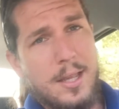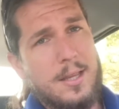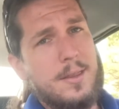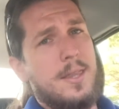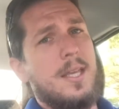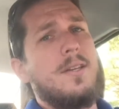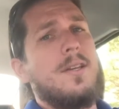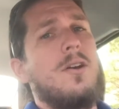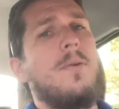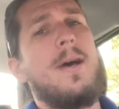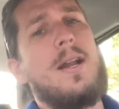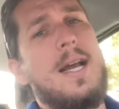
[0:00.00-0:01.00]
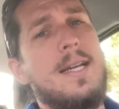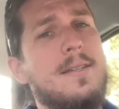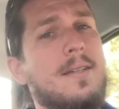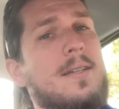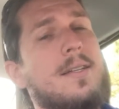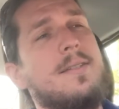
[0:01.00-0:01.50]
the thing to know about
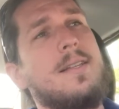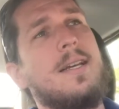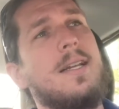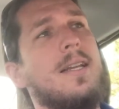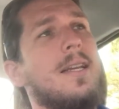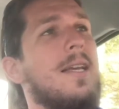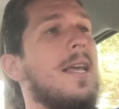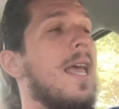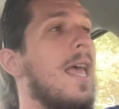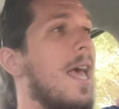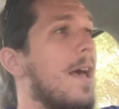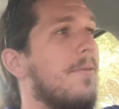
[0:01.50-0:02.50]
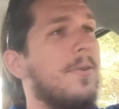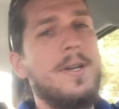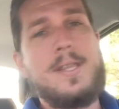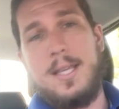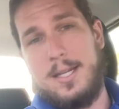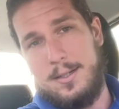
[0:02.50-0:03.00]
Iceland is that
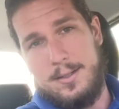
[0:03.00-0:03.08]
everything,